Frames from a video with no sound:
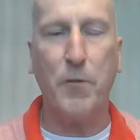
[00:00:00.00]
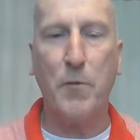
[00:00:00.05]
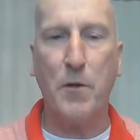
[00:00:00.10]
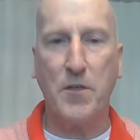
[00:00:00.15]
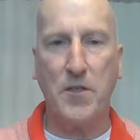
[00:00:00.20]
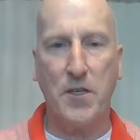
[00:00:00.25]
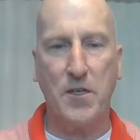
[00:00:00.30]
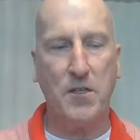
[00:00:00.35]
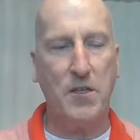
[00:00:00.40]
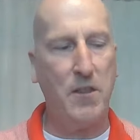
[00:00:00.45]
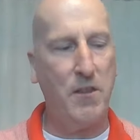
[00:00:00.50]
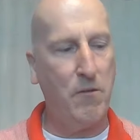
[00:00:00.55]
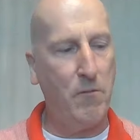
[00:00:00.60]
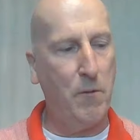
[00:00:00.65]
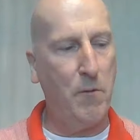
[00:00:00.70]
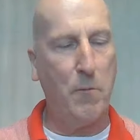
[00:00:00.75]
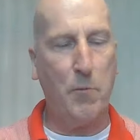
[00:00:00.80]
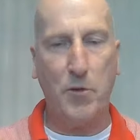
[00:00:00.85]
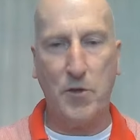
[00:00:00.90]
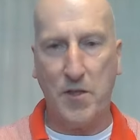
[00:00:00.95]
Let
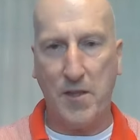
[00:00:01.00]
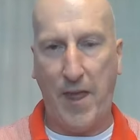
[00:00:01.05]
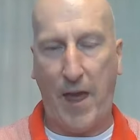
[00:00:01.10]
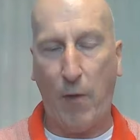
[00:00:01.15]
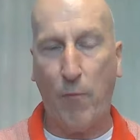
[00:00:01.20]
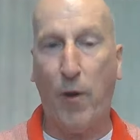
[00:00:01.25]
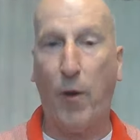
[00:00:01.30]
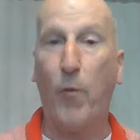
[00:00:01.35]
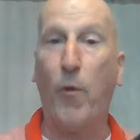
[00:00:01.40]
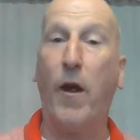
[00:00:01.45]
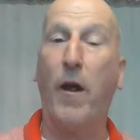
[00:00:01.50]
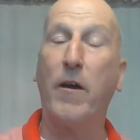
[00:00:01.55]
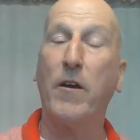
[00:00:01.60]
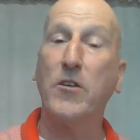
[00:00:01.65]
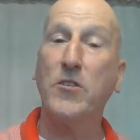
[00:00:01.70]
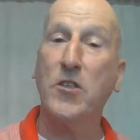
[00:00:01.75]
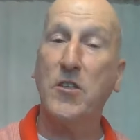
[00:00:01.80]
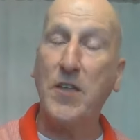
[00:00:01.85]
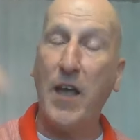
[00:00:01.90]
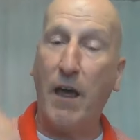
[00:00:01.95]
me put it that way.
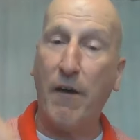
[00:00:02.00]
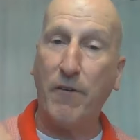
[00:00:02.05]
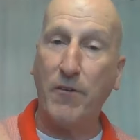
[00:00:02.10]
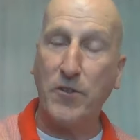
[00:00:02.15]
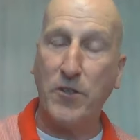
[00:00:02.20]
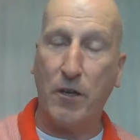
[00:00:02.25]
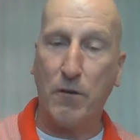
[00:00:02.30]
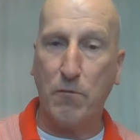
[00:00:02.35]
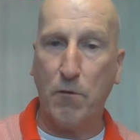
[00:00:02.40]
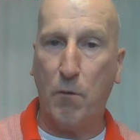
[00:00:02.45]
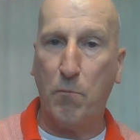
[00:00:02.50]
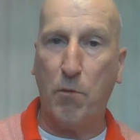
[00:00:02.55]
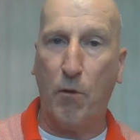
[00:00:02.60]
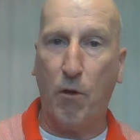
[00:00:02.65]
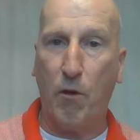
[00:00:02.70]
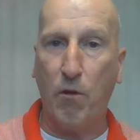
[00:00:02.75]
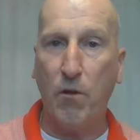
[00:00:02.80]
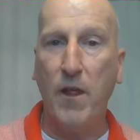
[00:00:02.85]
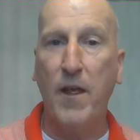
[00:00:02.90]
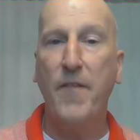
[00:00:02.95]
Whereas the Dollar General
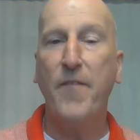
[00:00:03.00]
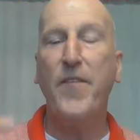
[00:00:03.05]
bowl